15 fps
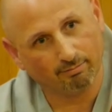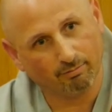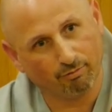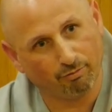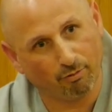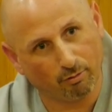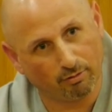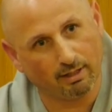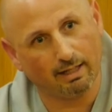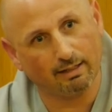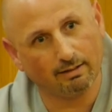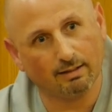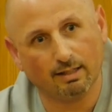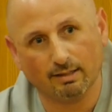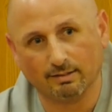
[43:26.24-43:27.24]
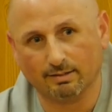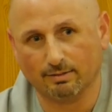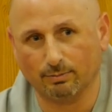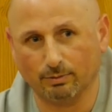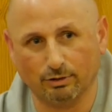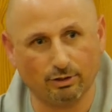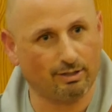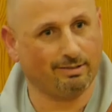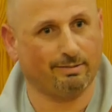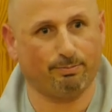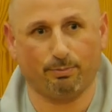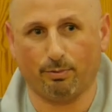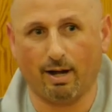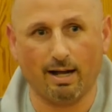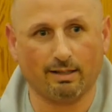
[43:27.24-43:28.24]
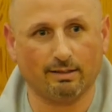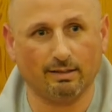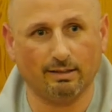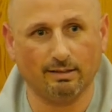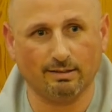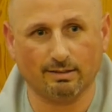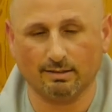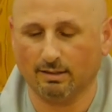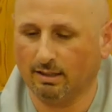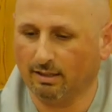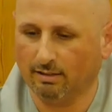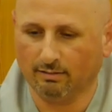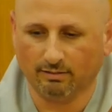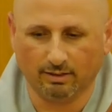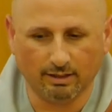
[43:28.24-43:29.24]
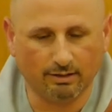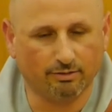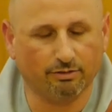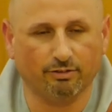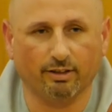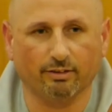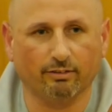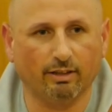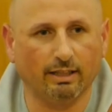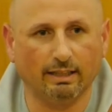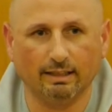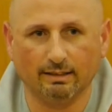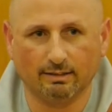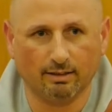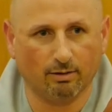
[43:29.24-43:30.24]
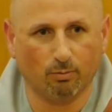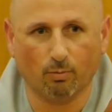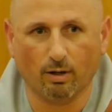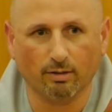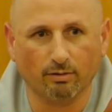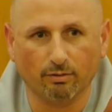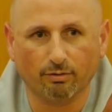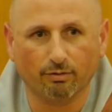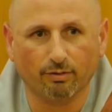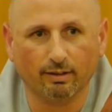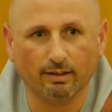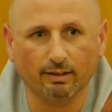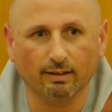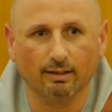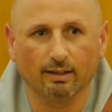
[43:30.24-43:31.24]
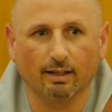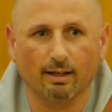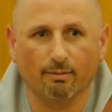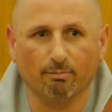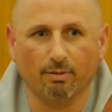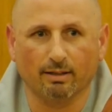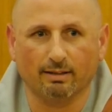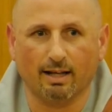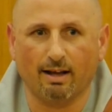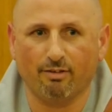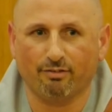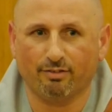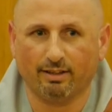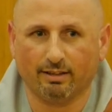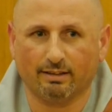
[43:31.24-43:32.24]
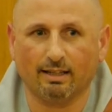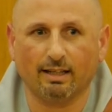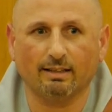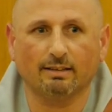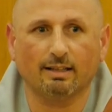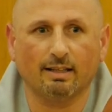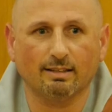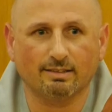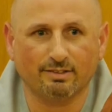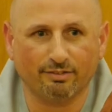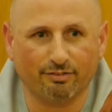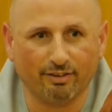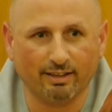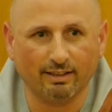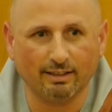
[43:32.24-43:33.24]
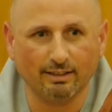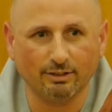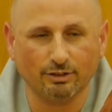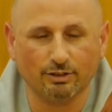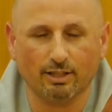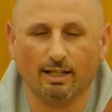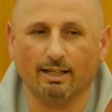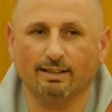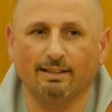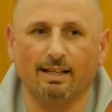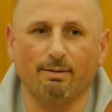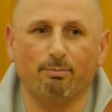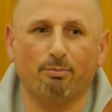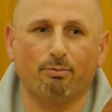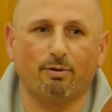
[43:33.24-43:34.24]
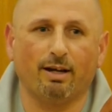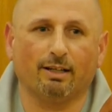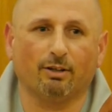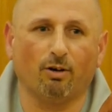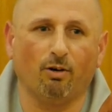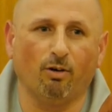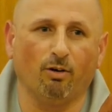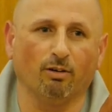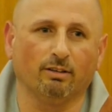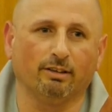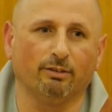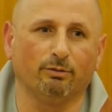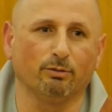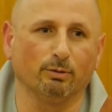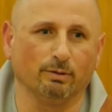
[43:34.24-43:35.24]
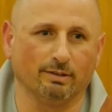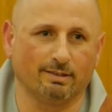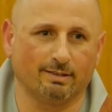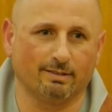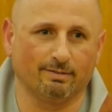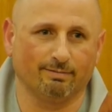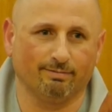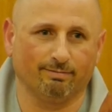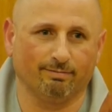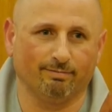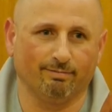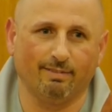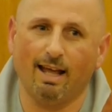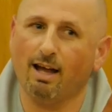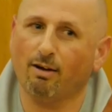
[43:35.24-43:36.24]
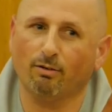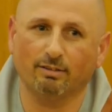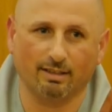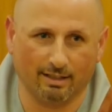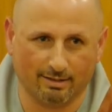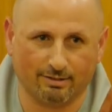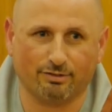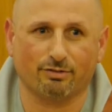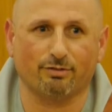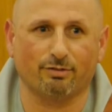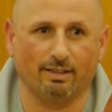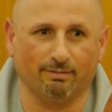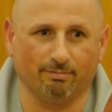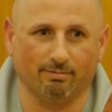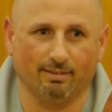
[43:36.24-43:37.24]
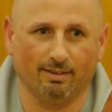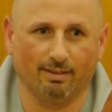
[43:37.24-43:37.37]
For 10 days, we just practice, eat very little wonderfully but after 10 days finish, they break all the rules. They are on the extreme.